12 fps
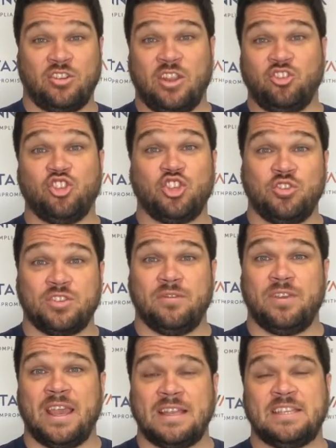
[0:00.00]
introduce
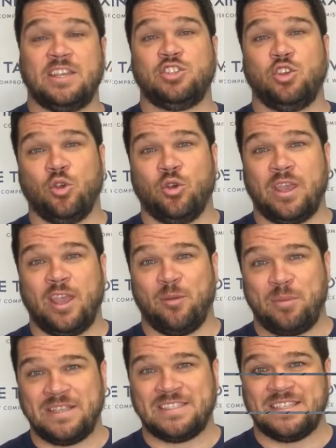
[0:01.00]
the VAT to your ERP